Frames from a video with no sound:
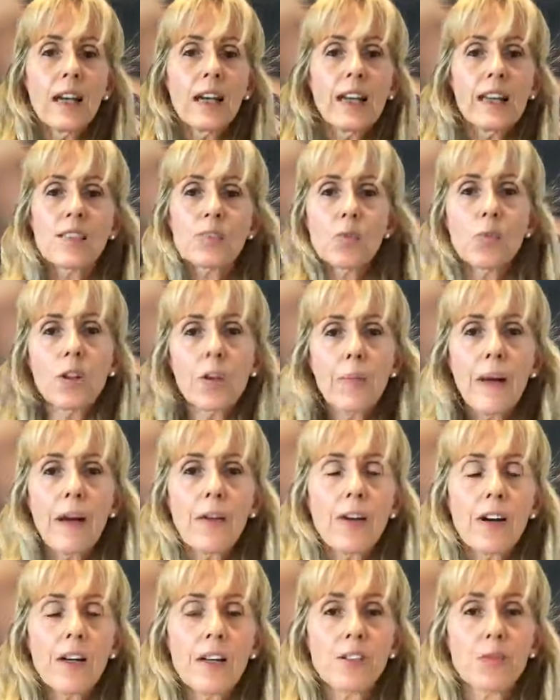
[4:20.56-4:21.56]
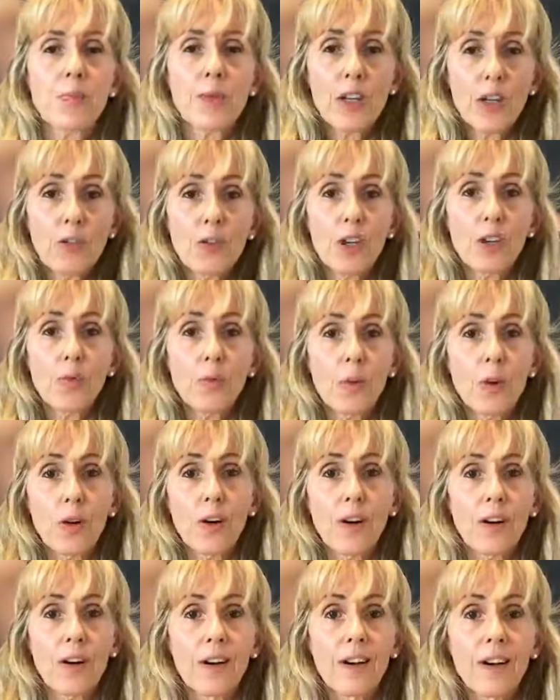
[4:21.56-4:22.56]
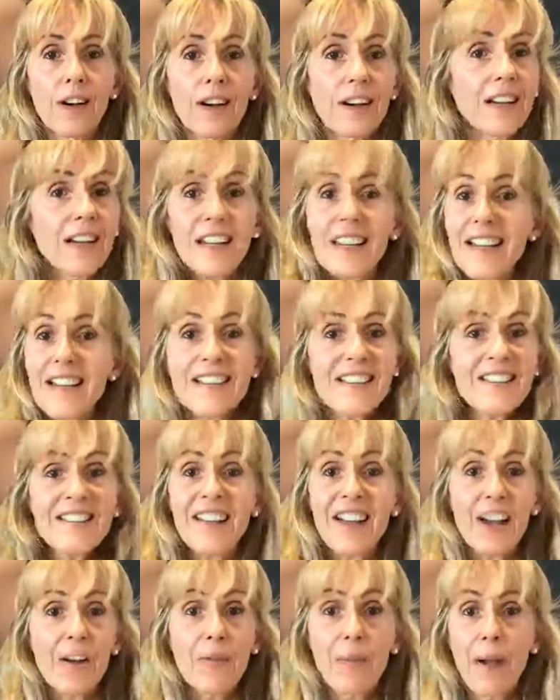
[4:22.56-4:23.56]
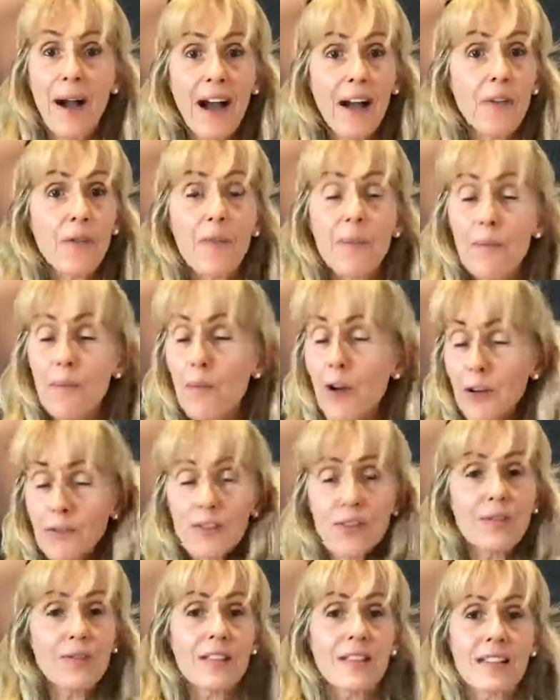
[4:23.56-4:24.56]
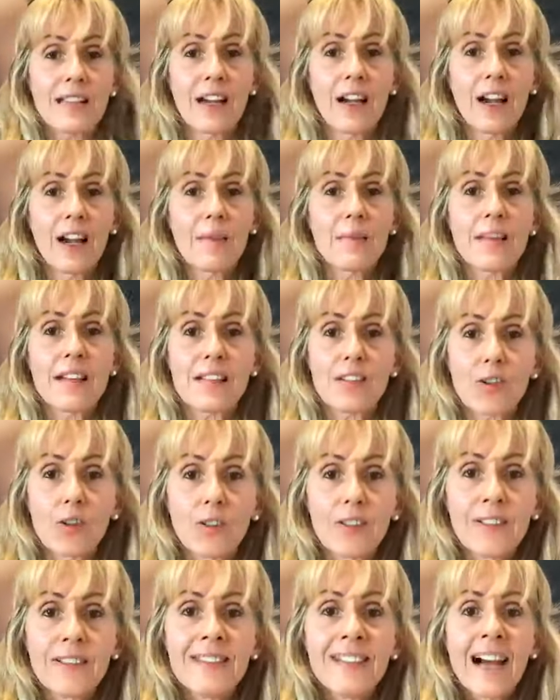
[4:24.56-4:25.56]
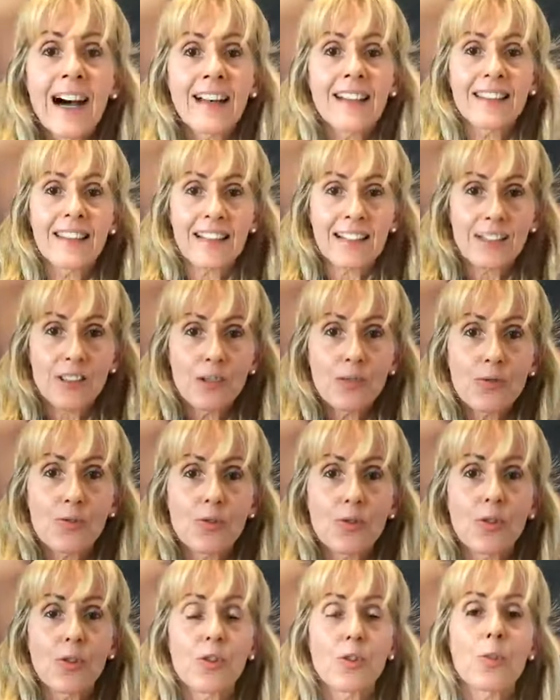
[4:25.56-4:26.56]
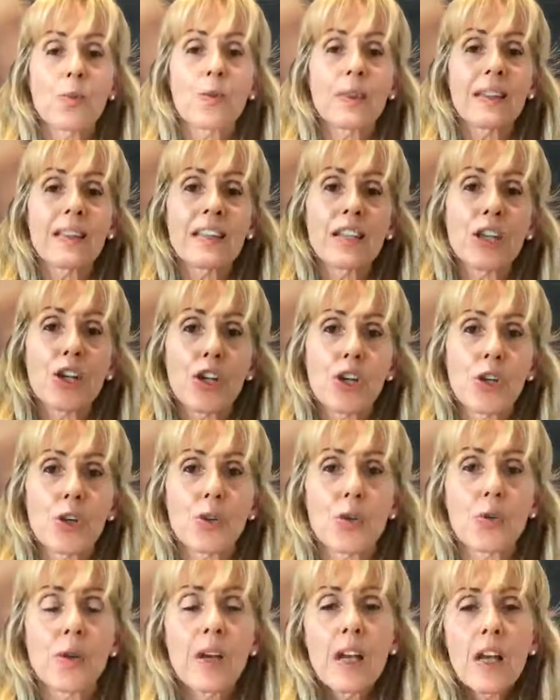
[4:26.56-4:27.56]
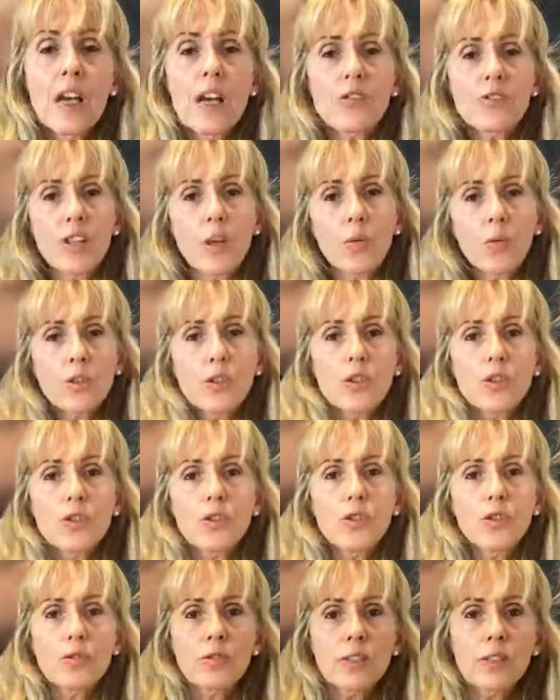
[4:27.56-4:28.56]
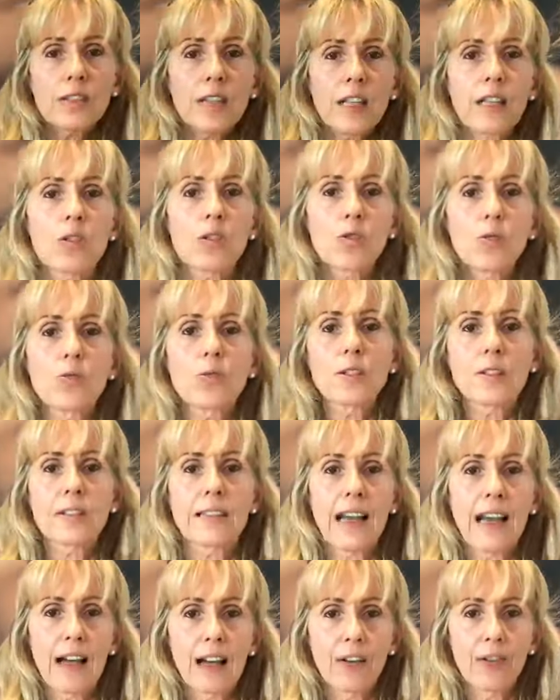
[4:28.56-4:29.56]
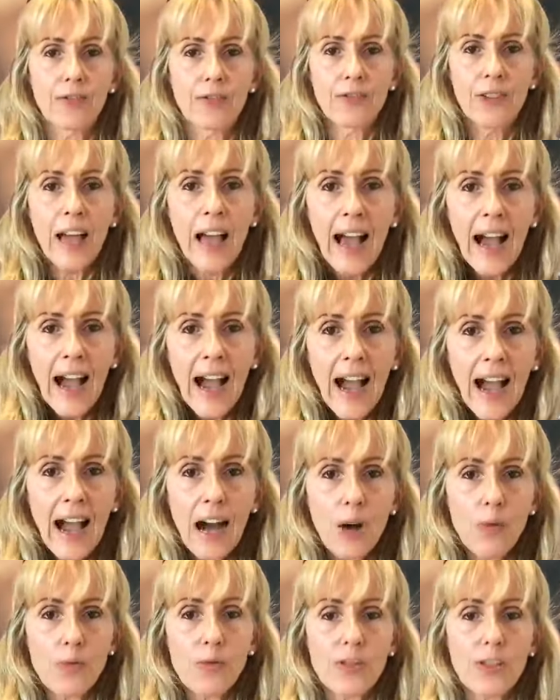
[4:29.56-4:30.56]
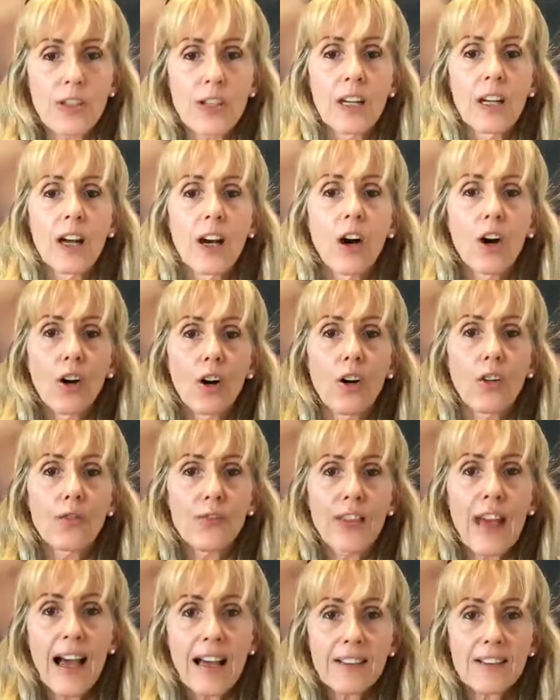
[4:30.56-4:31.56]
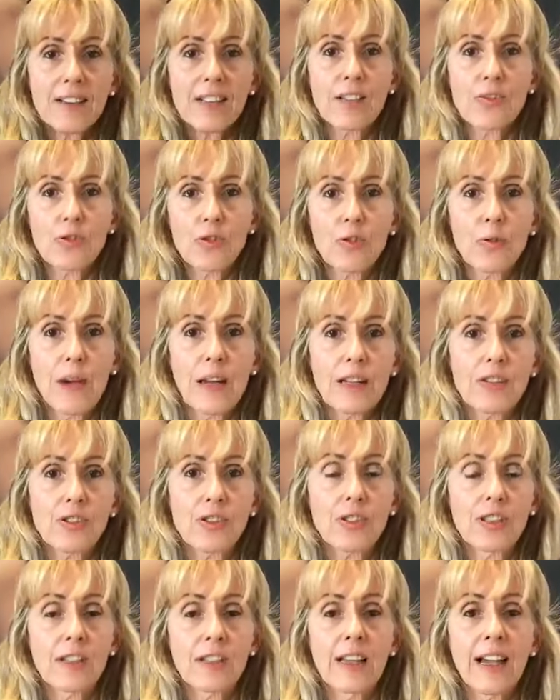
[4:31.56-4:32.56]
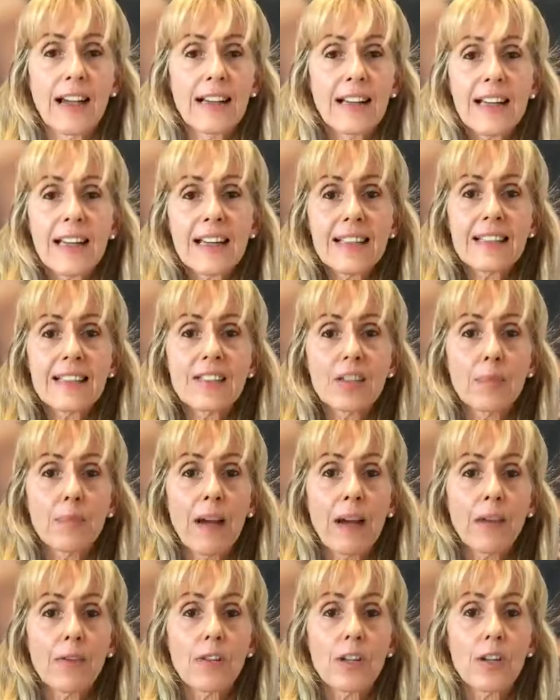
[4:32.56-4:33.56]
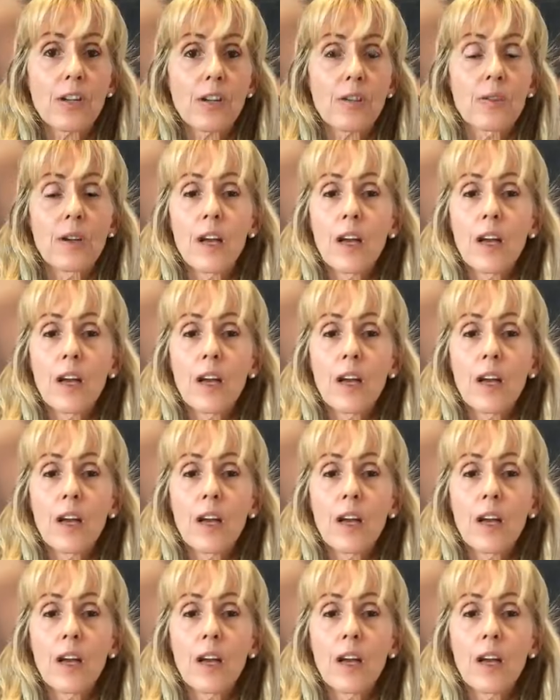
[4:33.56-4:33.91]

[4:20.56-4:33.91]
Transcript: it's all about us. But you know what? It isn't about, most of the time, it's got nothing to do with you. So I want you to take yourself out of that situation. And it isn't about you.